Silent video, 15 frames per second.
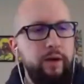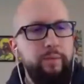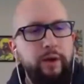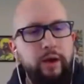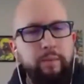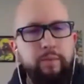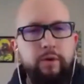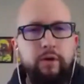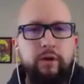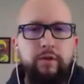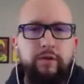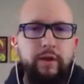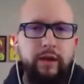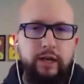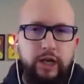paper. And it's
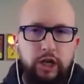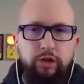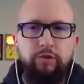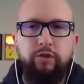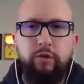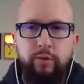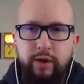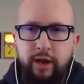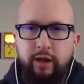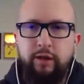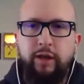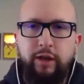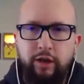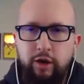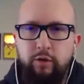like, no, just create.
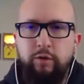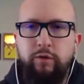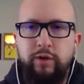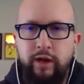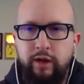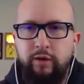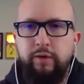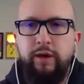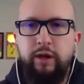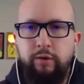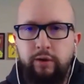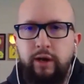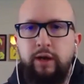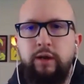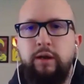Like, go create, create,
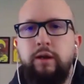create.